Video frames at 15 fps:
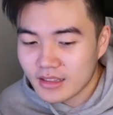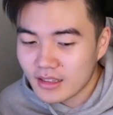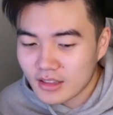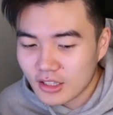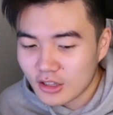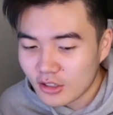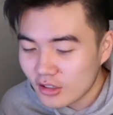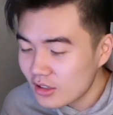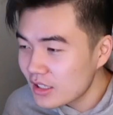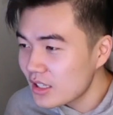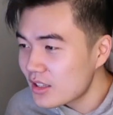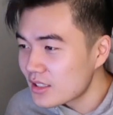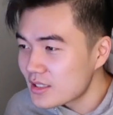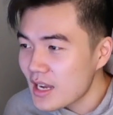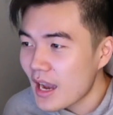Literally
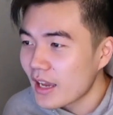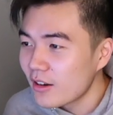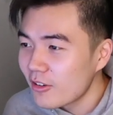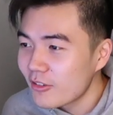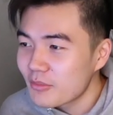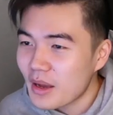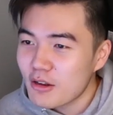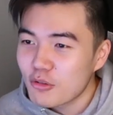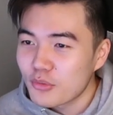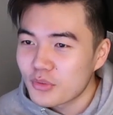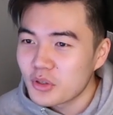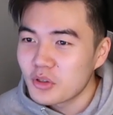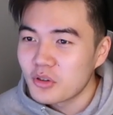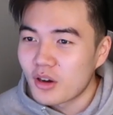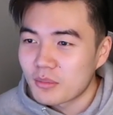the title of my
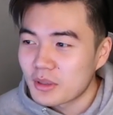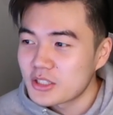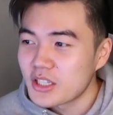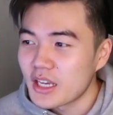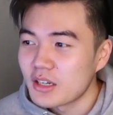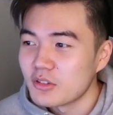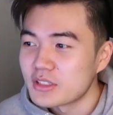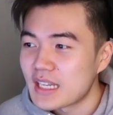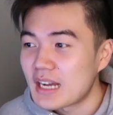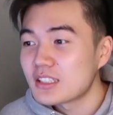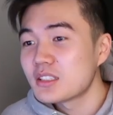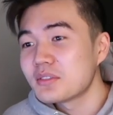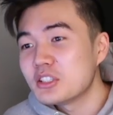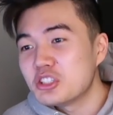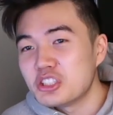review on my channel is
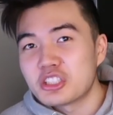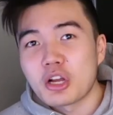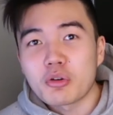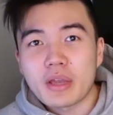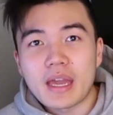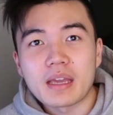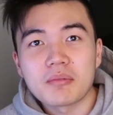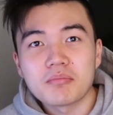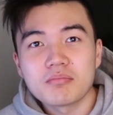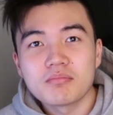House of Gucci's okay.